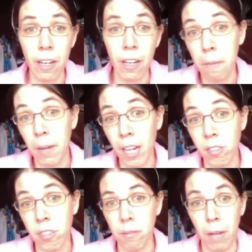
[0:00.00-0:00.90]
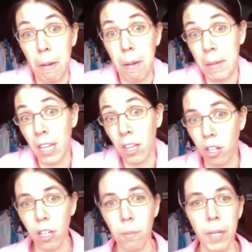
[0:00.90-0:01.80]
And it makes maybe me
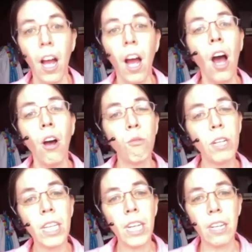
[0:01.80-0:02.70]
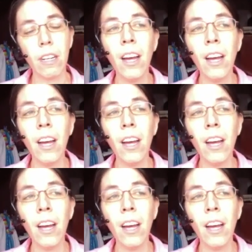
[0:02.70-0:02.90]
look good, but really,